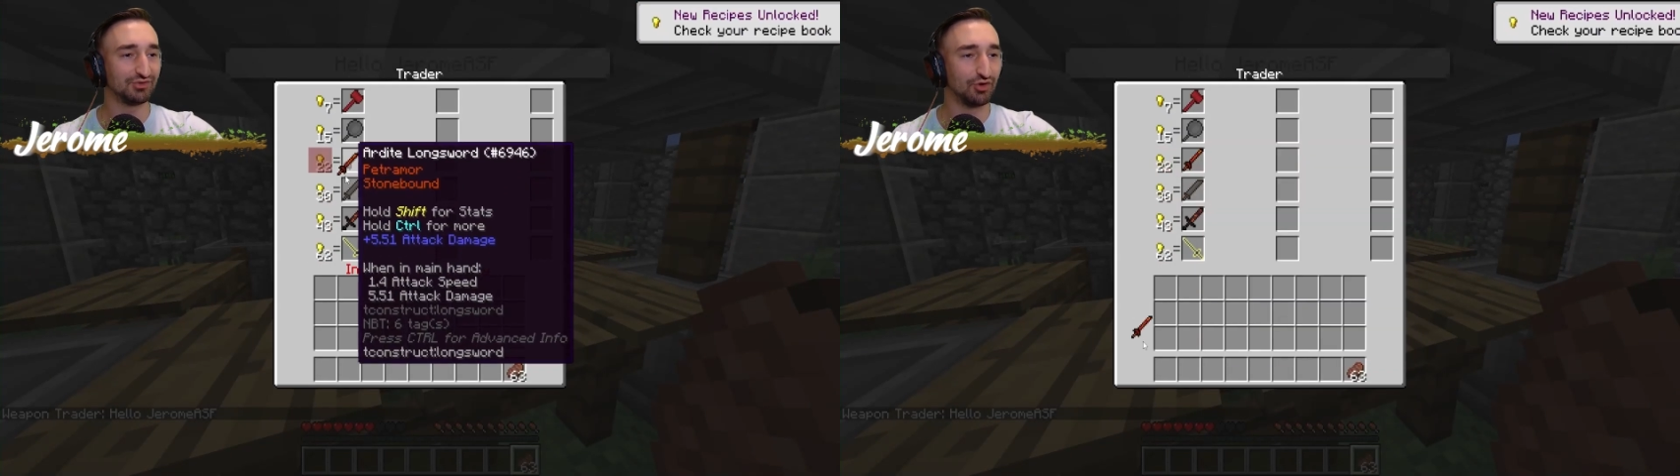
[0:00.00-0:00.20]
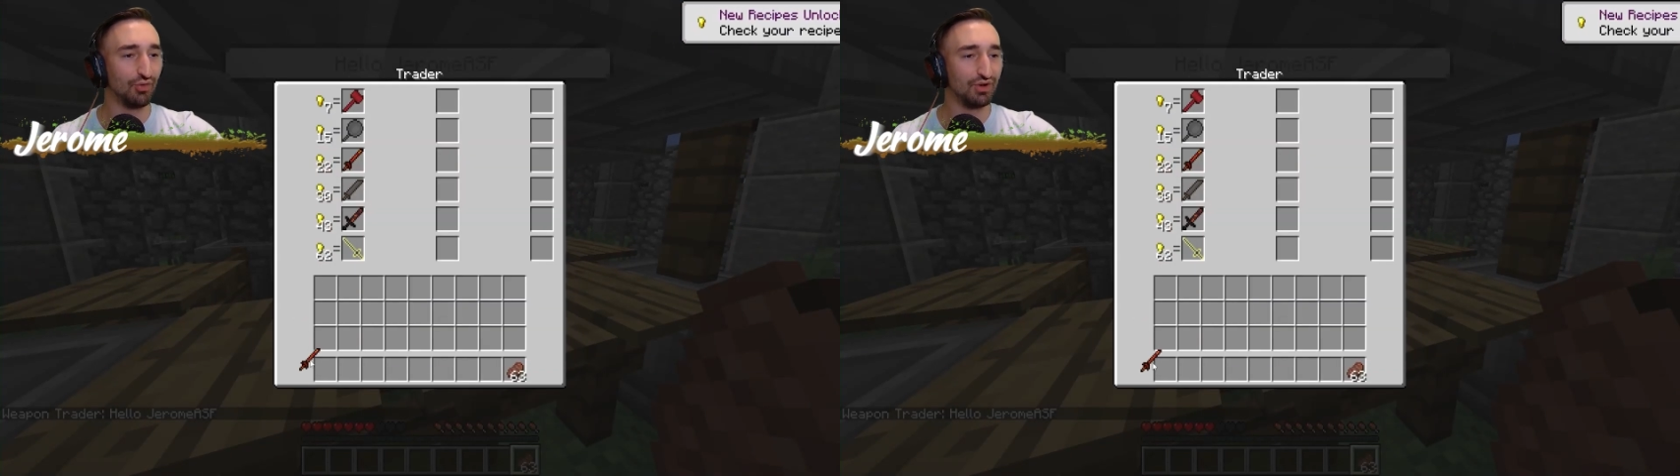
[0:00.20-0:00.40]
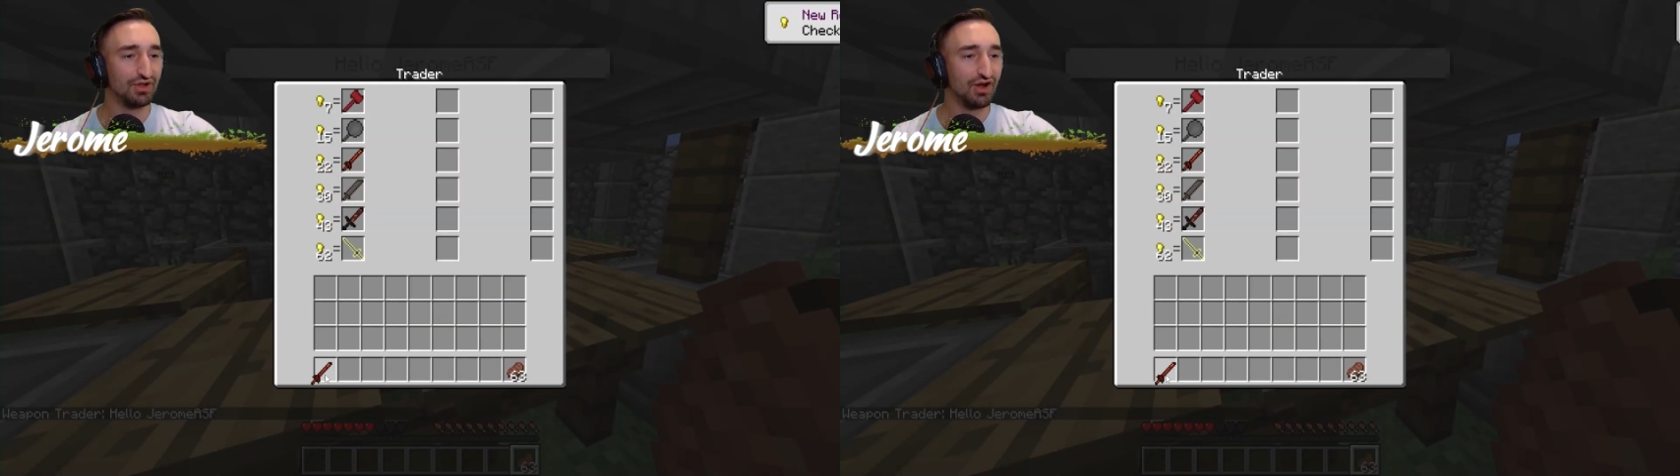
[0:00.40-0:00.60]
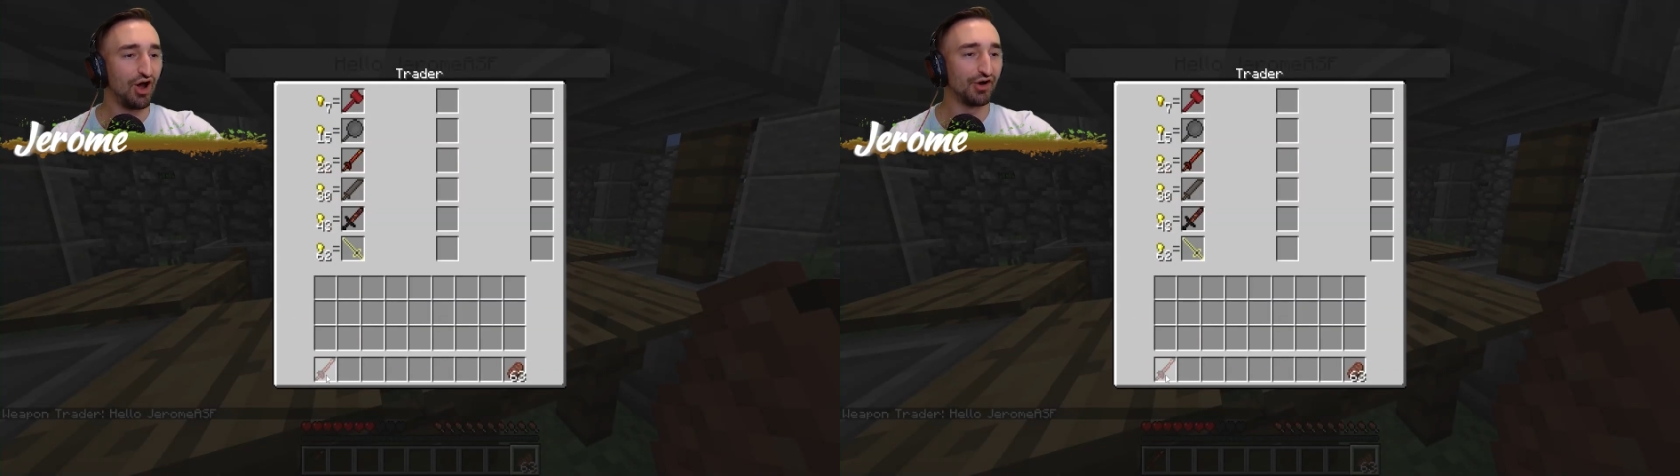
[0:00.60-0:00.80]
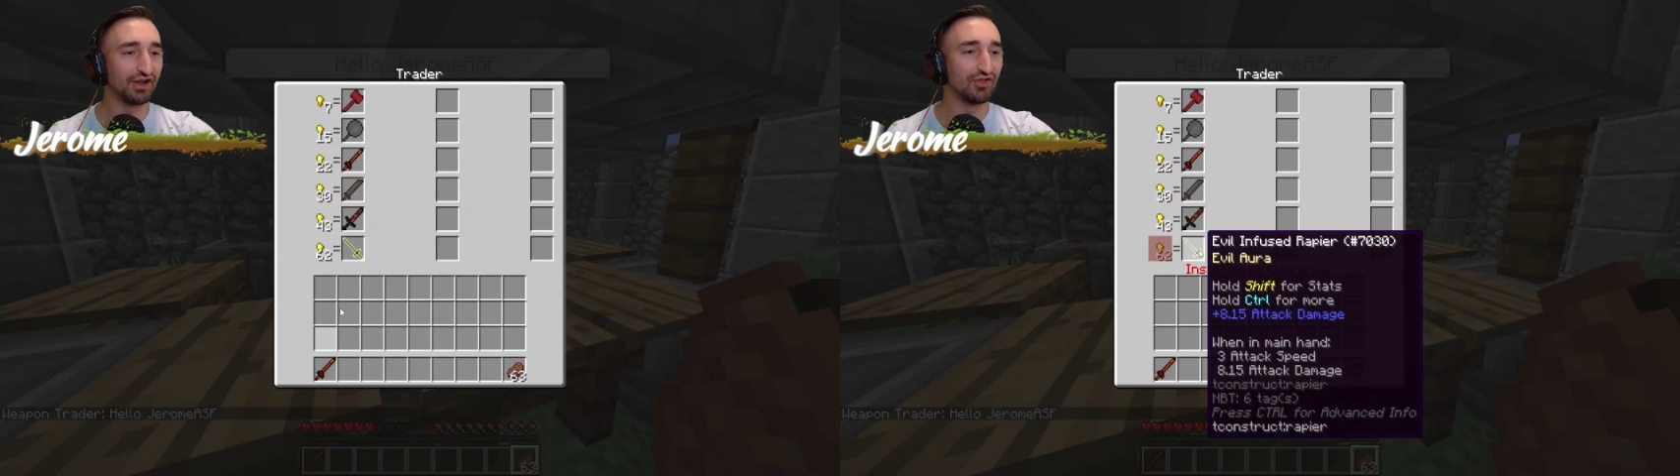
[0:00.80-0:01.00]
Cool.
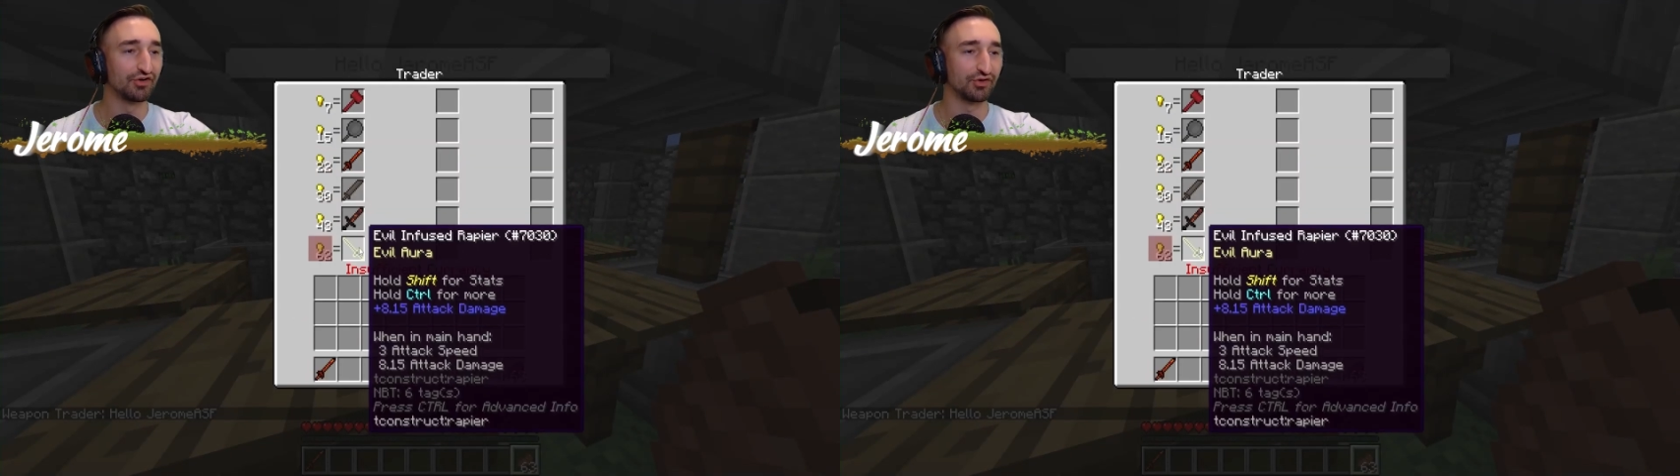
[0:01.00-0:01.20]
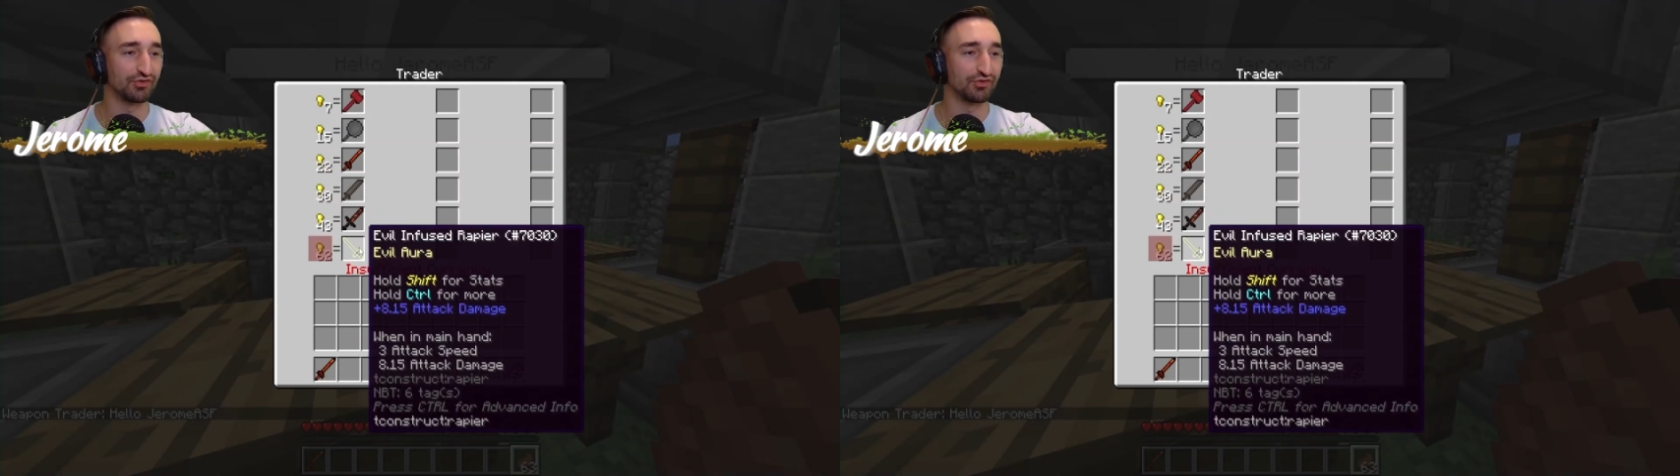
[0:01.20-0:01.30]
All right, longsword.